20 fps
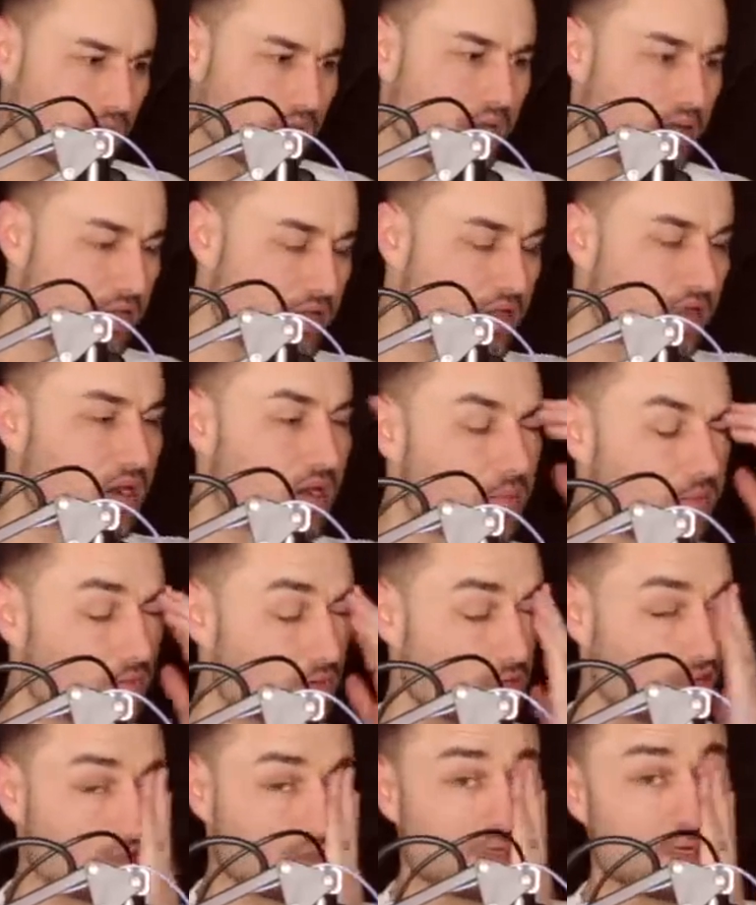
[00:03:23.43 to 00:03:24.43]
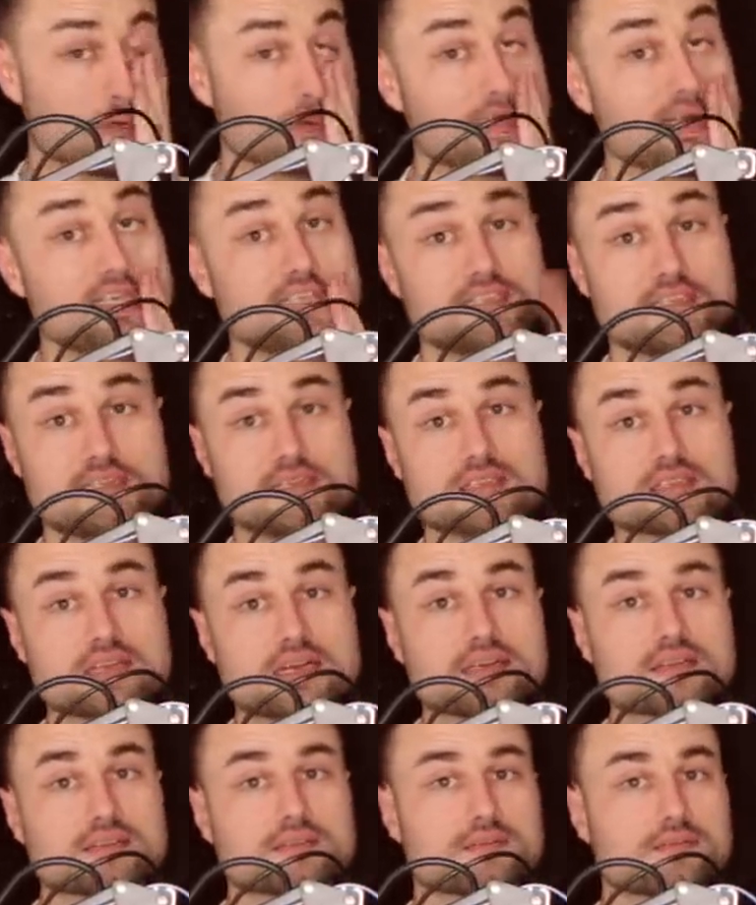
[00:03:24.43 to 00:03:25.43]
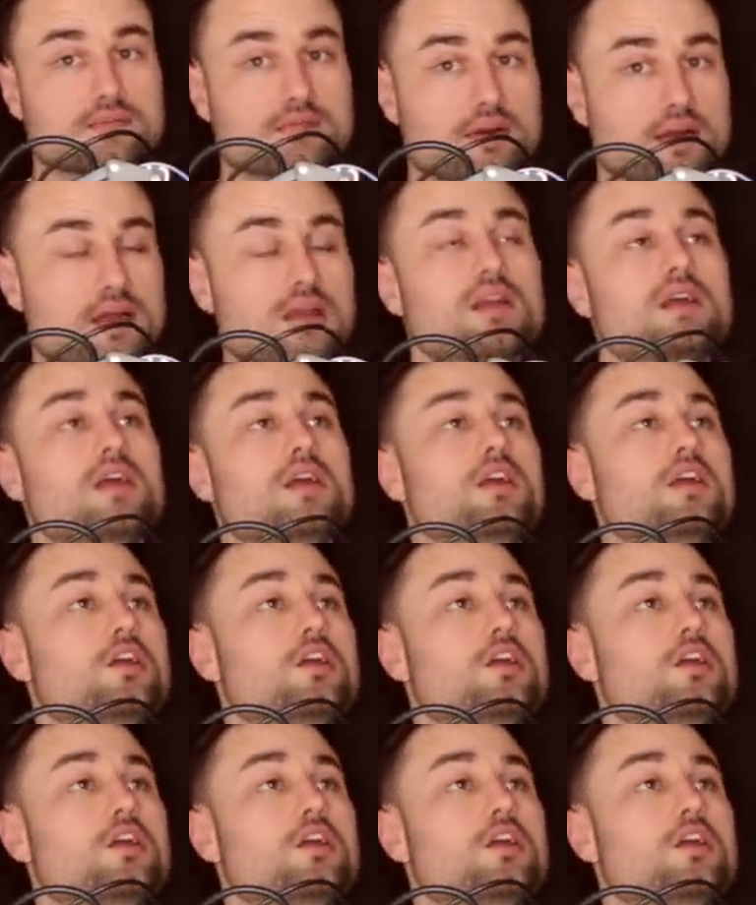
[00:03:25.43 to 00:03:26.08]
Now, e-commerce is so easy these days, right?